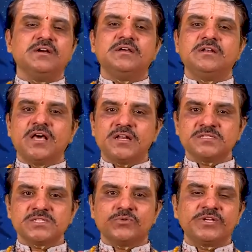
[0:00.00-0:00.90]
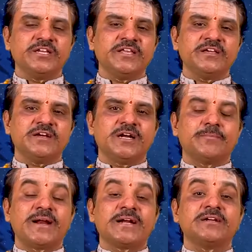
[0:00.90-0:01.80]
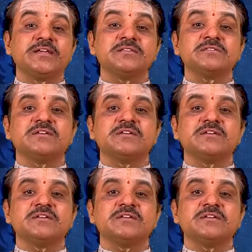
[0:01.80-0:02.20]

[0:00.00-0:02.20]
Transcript: learn sound healing and practice